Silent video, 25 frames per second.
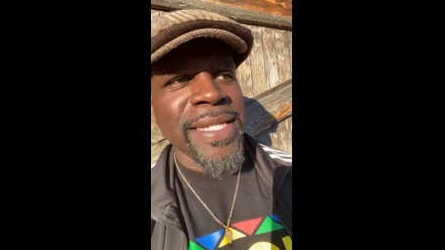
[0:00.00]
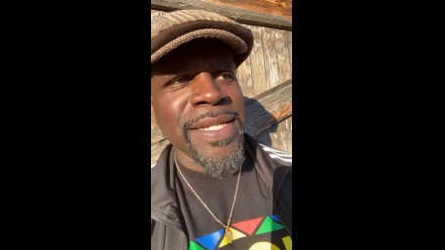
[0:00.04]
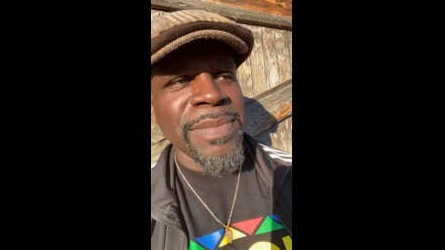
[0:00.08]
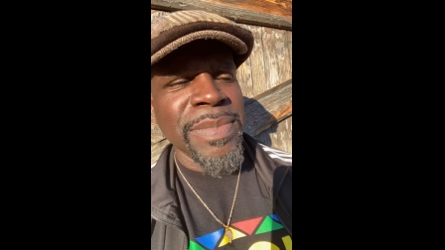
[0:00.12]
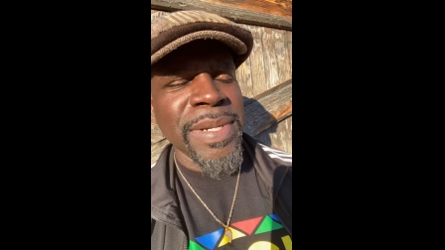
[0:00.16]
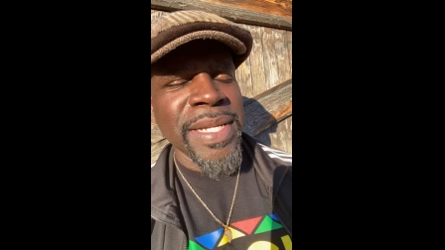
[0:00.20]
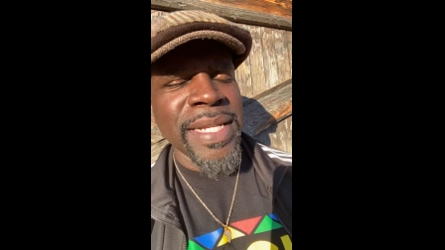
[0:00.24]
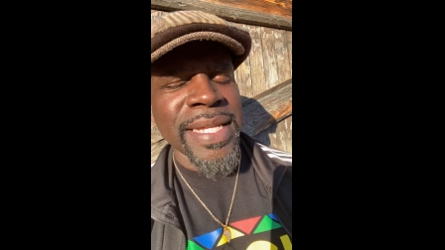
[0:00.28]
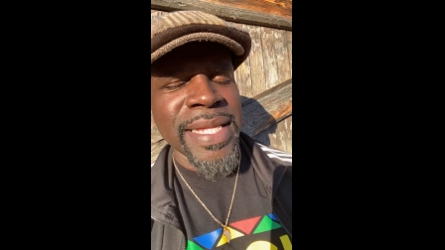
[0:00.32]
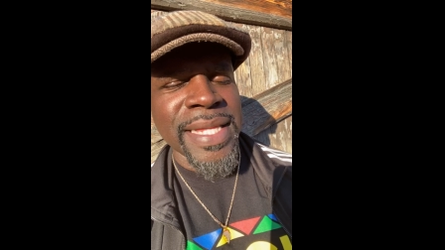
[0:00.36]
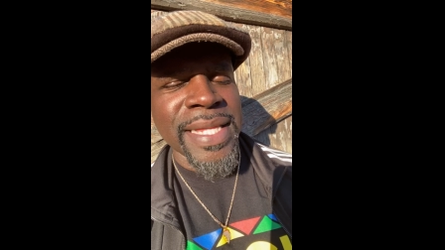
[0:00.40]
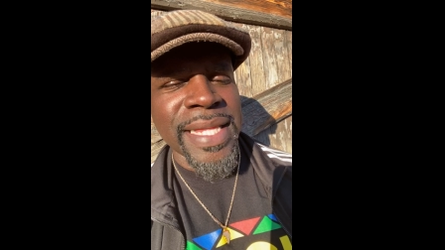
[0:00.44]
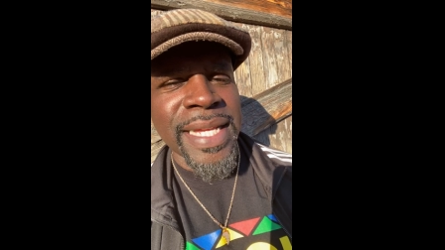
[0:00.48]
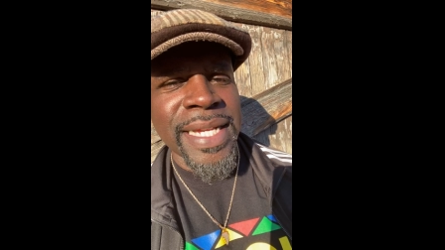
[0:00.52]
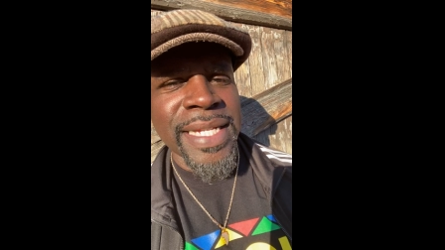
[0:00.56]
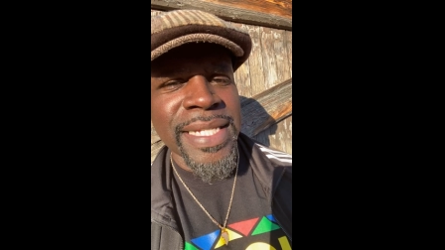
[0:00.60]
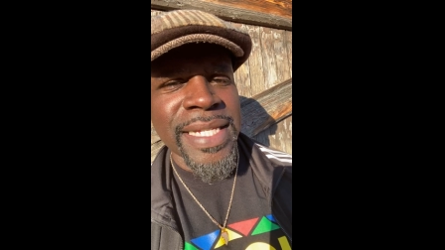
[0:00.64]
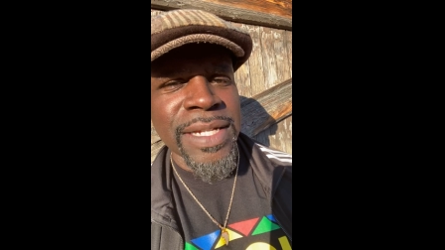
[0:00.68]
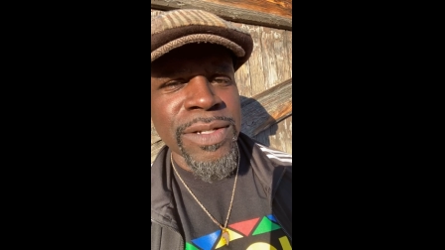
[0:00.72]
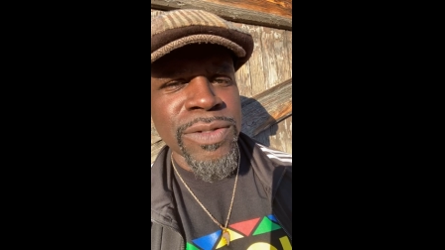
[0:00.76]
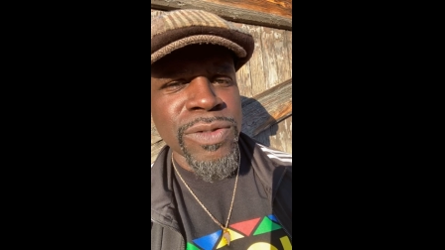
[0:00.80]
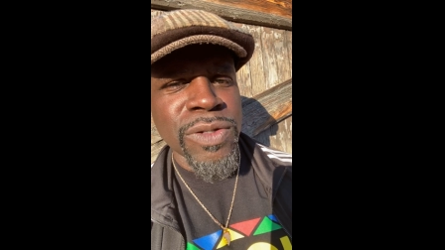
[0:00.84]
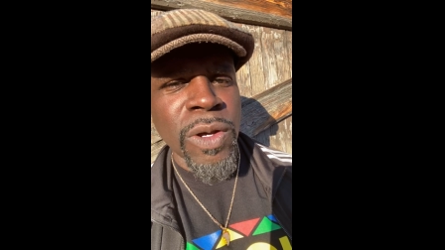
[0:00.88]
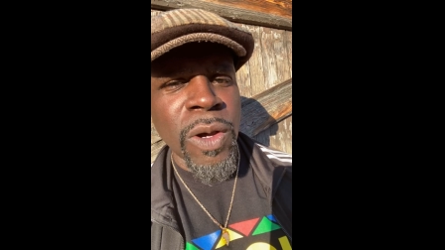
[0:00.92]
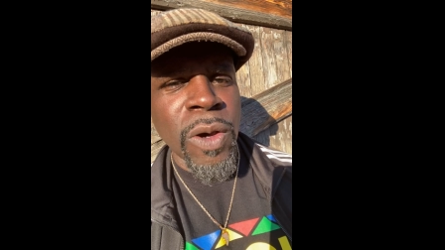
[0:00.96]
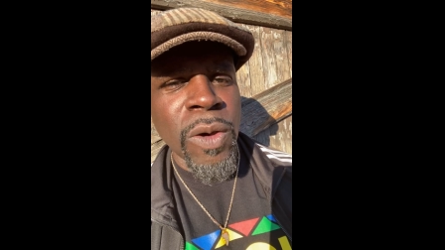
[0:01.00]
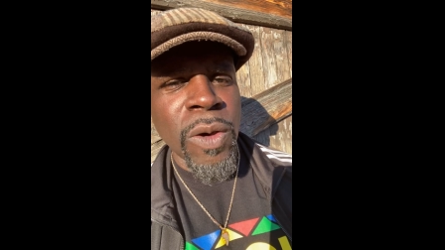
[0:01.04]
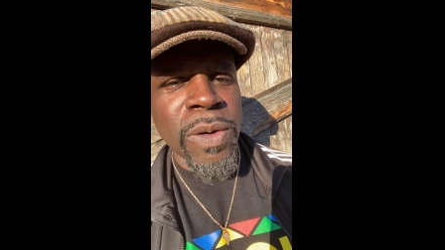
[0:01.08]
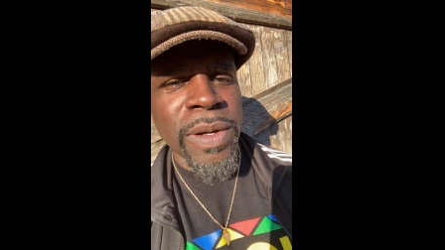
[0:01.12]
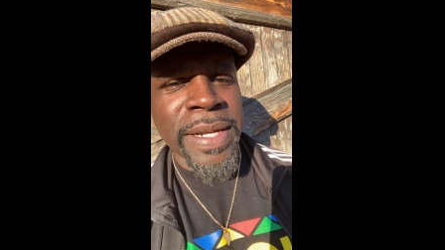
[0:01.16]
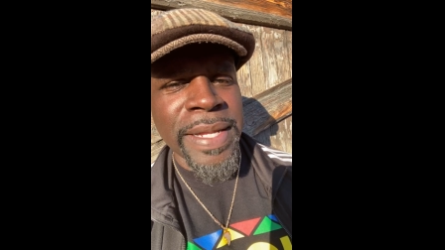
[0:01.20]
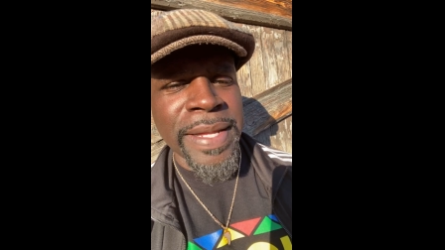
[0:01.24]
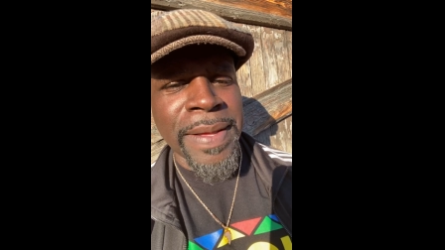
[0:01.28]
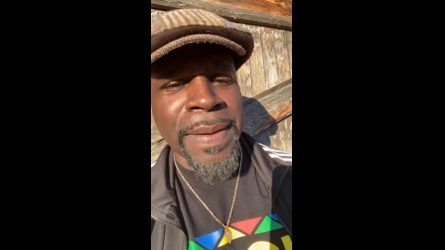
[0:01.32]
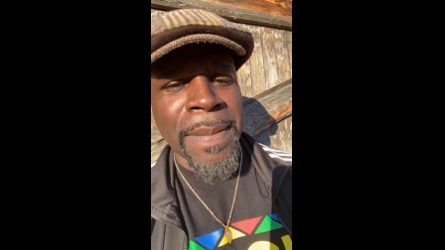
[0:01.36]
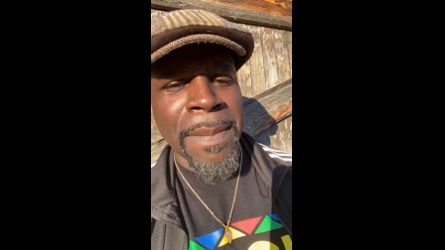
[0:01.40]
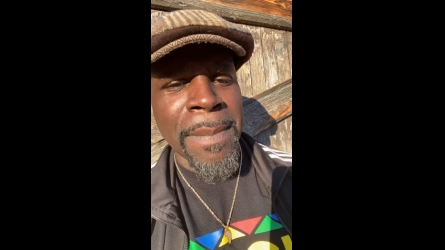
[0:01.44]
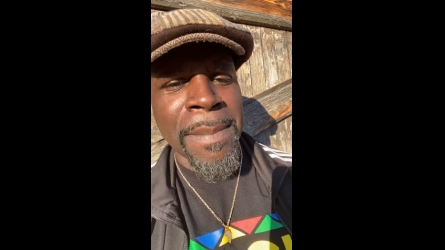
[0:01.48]
could be the things that was
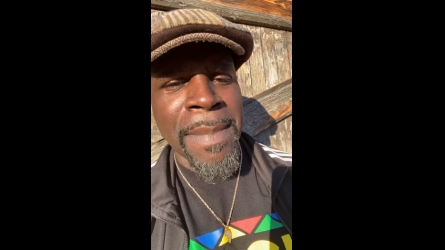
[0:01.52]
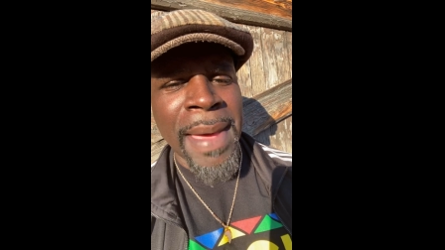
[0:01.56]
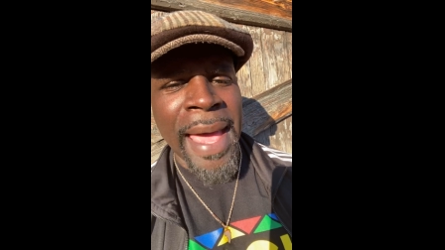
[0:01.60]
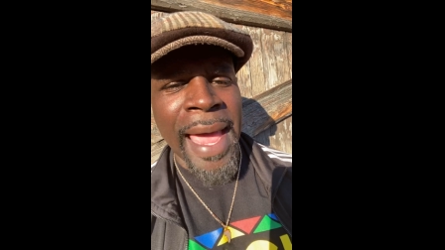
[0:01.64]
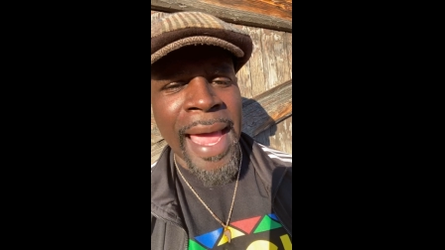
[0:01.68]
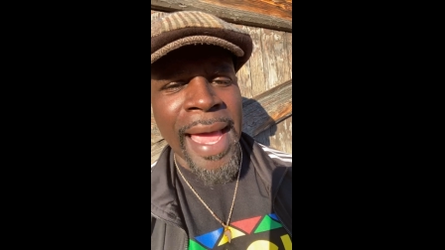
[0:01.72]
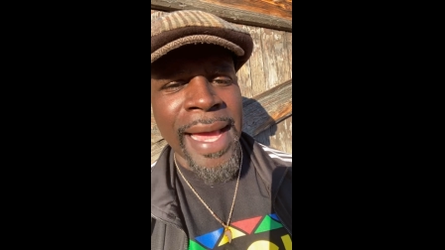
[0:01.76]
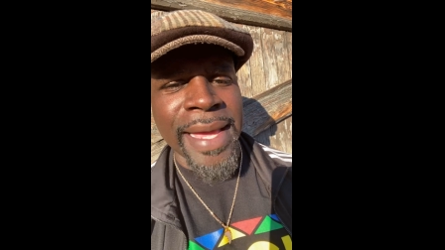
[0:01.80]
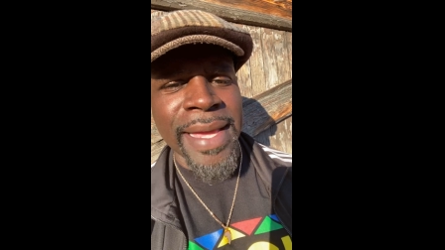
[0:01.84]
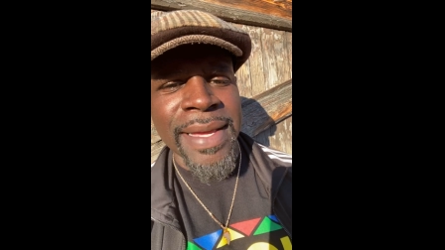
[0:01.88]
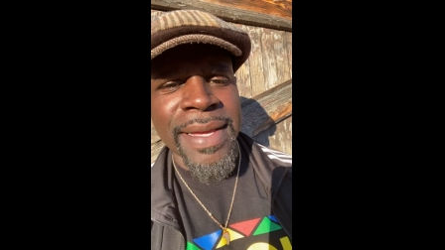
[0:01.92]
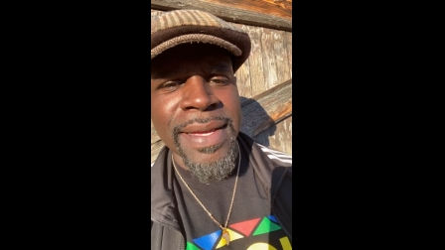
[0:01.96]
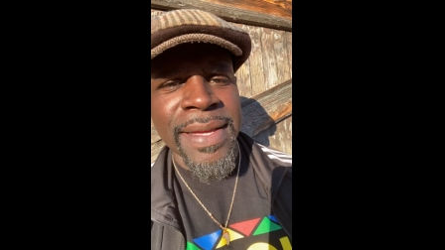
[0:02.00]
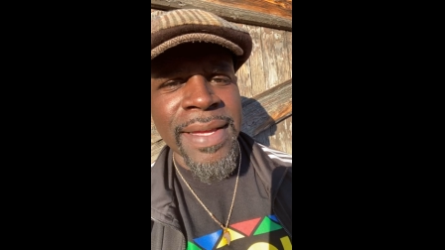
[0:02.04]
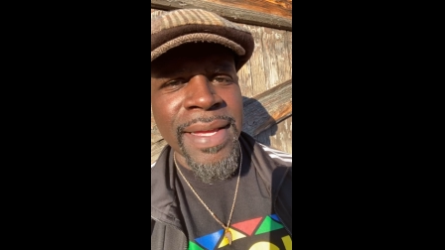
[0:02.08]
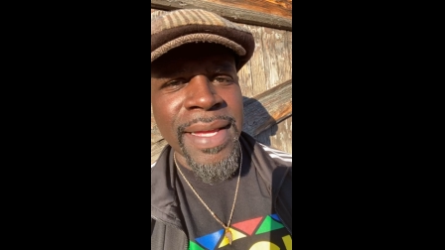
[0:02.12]
holding him back